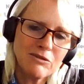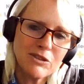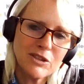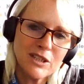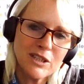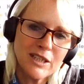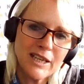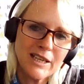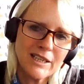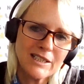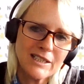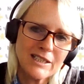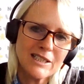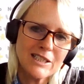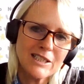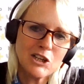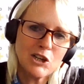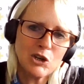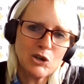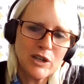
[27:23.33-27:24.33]
for the
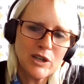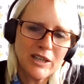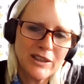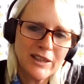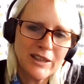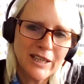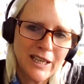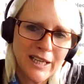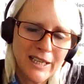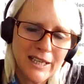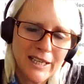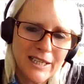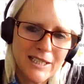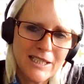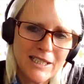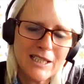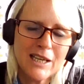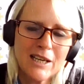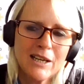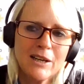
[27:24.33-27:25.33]
next LOC in the
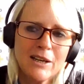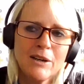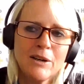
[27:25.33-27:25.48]
Lakes.